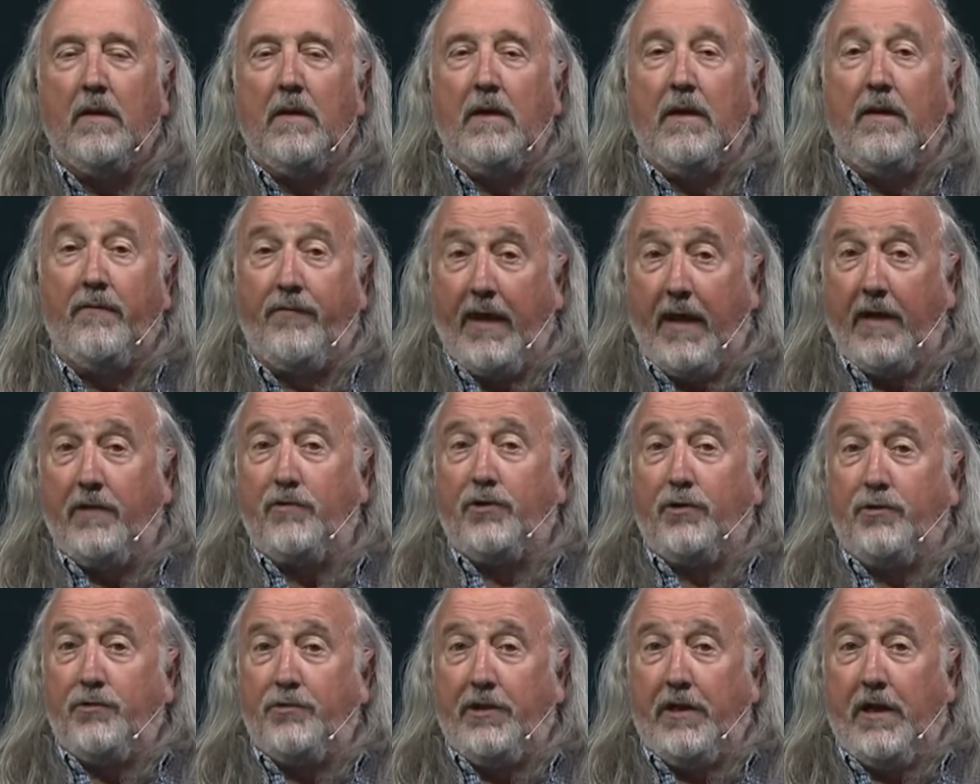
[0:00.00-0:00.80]
If the
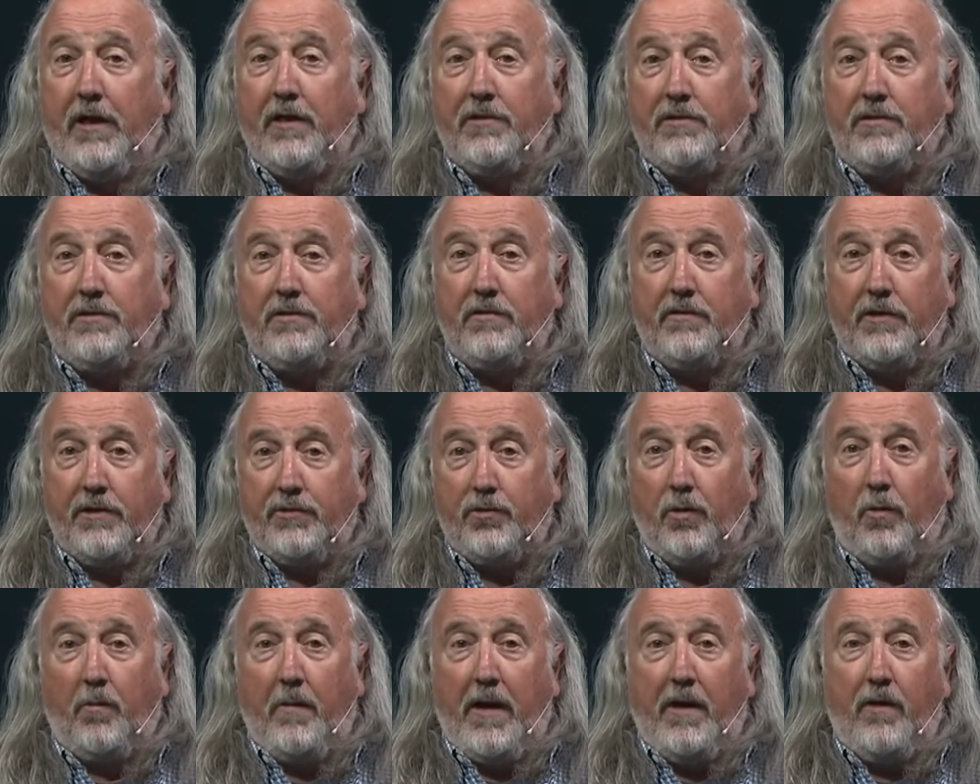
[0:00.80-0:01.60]
answer is yes, this
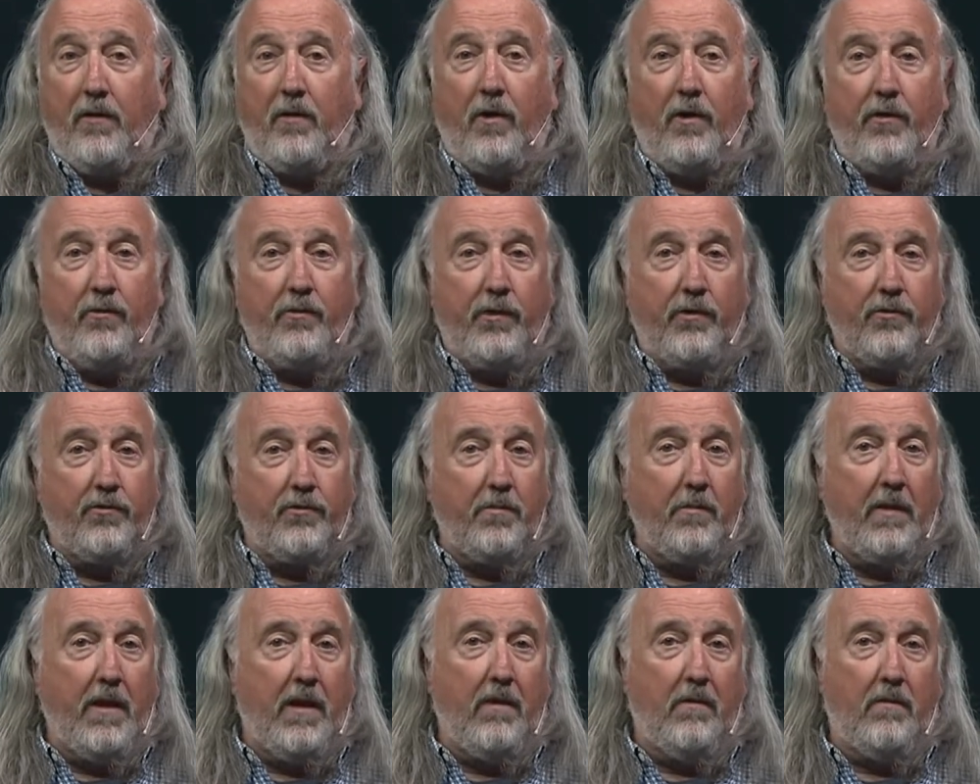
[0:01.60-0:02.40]
will matter 100 years
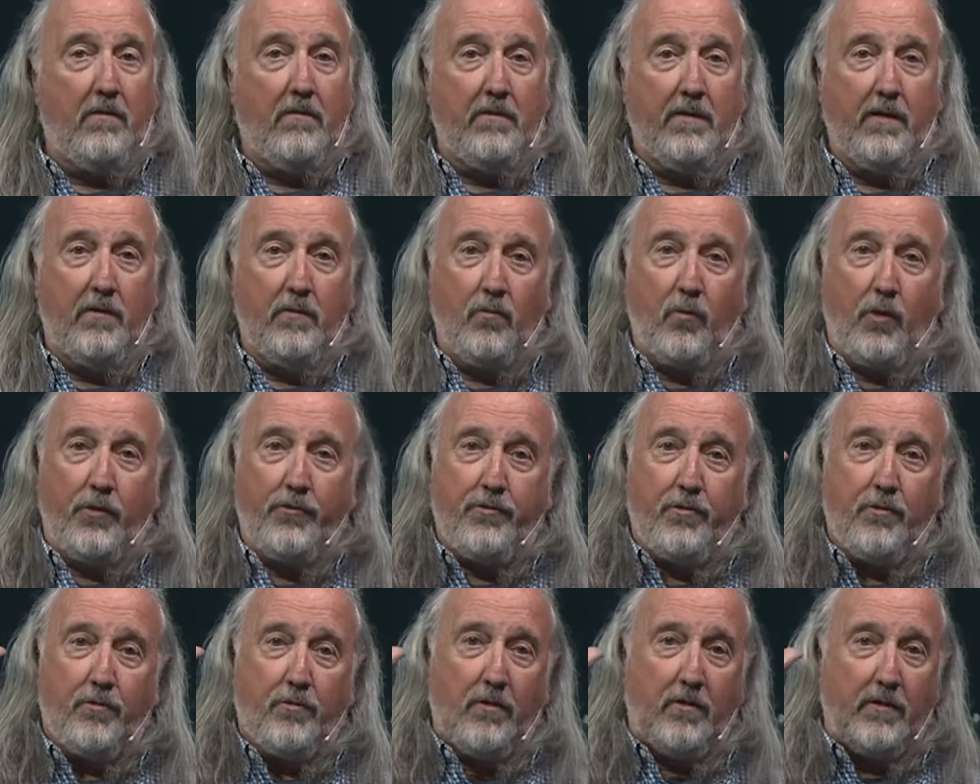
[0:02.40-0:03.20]
from now, then what
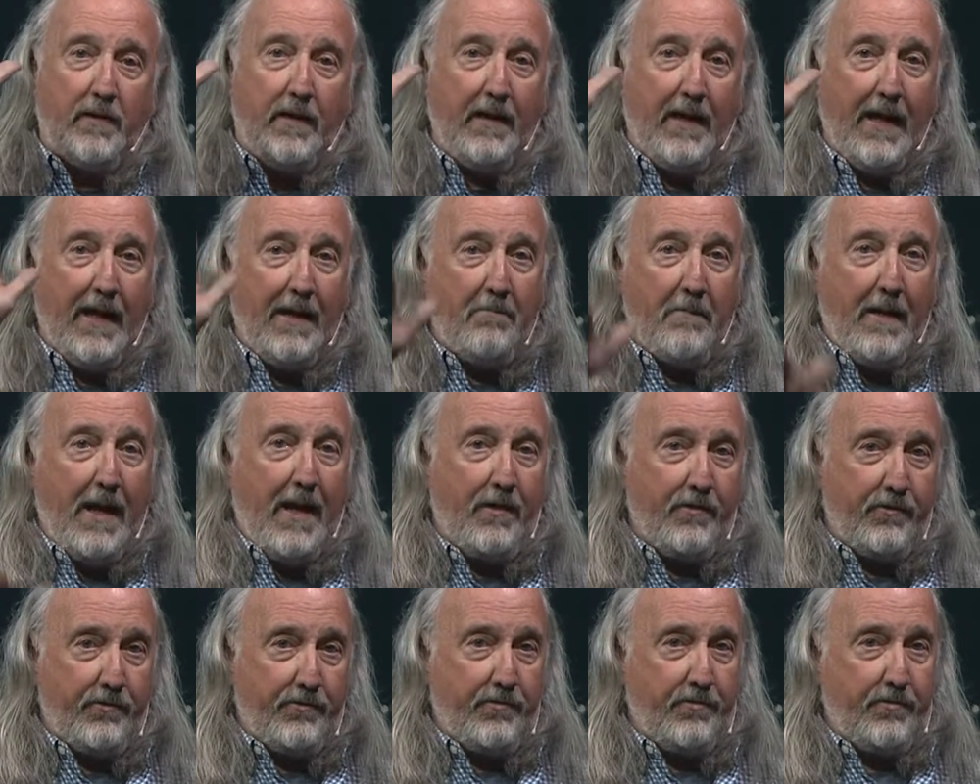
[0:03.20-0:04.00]
you're looking at
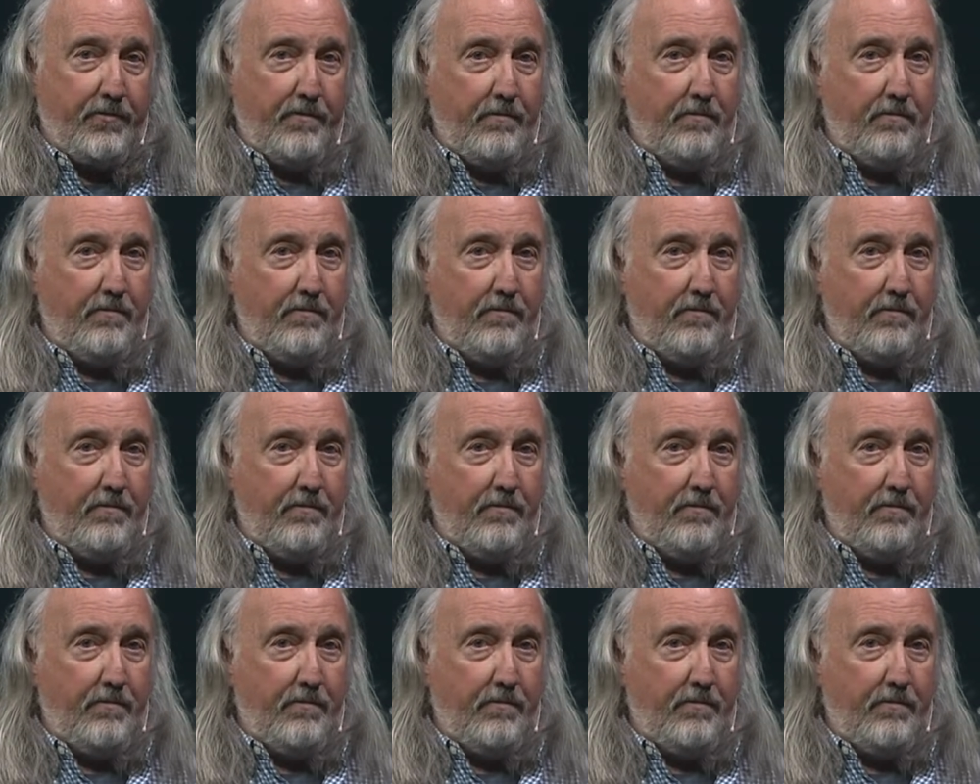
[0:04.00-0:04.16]
matters.